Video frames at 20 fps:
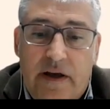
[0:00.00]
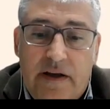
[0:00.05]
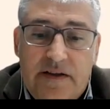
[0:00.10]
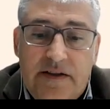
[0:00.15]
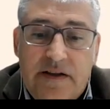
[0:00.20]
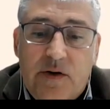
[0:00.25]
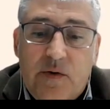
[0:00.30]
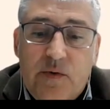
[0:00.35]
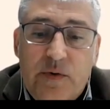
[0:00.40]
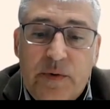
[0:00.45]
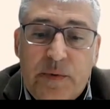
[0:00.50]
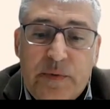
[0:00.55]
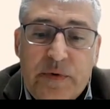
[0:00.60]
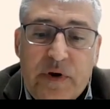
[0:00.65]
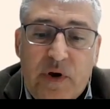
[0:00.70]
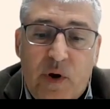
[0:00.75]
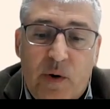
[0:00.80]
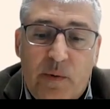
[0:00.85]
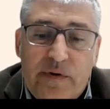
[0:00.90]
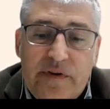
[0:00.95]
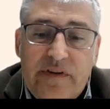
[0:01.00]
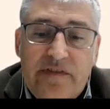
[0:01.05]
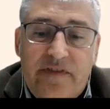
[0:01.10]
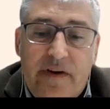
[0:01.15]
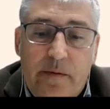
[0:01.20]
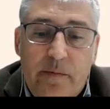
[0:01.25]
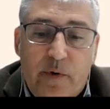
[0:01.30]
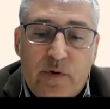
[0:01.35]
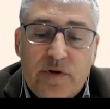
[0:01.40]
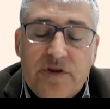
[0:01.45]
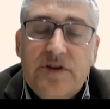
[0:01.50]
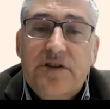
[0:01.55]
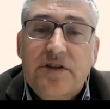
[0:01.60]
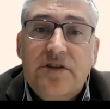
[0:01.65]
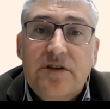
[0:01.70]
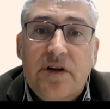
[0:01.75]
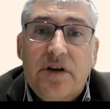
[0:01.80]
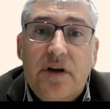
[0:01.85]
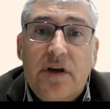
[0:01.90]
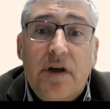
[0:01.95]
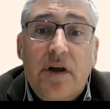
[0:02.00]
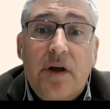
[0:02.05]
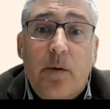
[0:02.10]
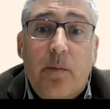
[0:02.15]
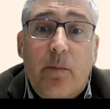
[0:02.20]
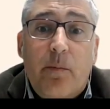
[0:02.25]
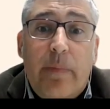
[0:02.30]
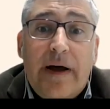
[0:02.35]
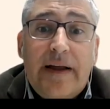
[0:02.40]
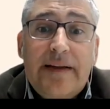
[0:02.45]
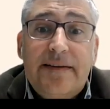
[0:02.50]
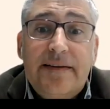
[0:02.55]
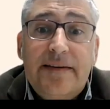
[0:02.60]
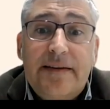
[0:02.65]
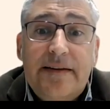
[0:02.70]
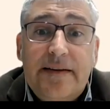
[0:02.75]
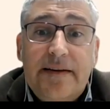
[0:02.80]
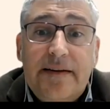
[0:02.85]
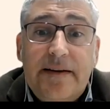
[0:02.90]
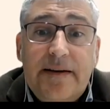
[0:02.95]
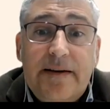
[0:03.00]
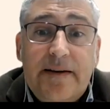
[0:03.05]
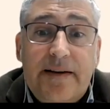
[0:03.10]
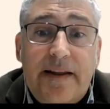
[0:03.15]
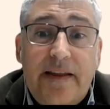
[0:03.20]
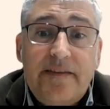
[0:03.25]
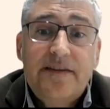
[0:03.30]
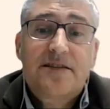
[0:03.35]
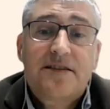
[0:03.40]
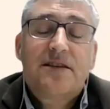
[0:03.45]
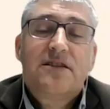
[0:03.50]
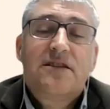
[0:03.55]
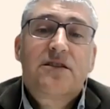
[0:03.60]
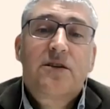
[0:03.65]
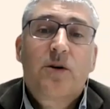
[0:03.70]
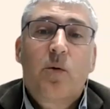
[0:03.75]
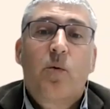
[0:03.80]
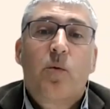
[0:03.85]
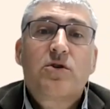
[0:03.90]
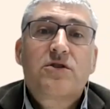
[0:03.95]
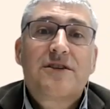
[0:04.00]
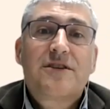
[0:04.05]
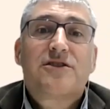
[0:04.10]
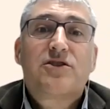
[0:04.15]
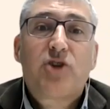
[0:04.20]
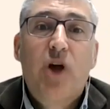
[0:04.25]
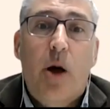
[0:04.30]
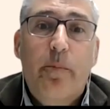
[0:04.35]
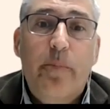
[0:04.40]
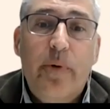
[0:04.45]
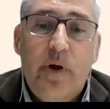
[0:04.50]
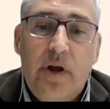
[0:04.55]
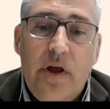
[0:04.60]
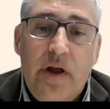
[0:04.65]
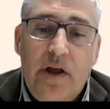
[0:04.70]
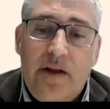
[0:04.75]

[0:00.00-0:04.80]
She couldn't recover the fibrosis, but the disease was stopped.